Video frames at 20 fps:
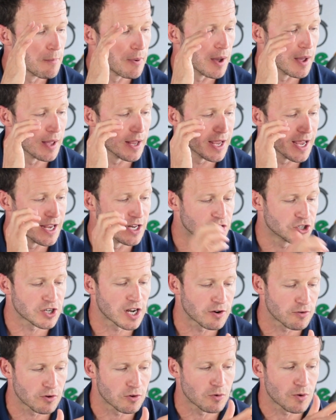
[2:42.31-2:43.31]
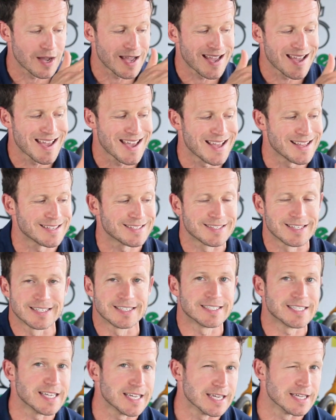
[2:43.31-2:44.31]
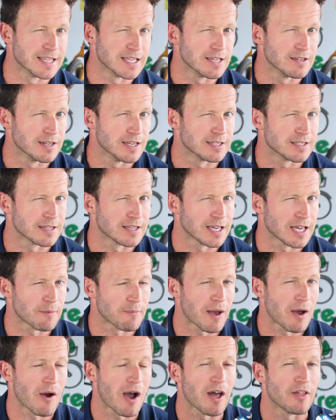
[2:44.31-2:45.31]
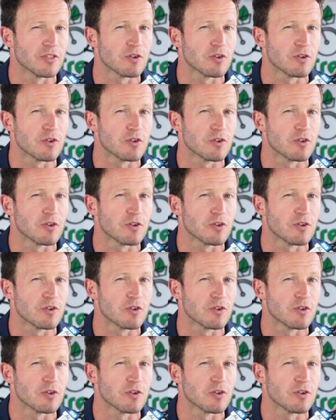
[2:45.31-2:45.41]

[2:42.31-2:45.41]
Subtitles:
But in general, it's the D that you need to think about.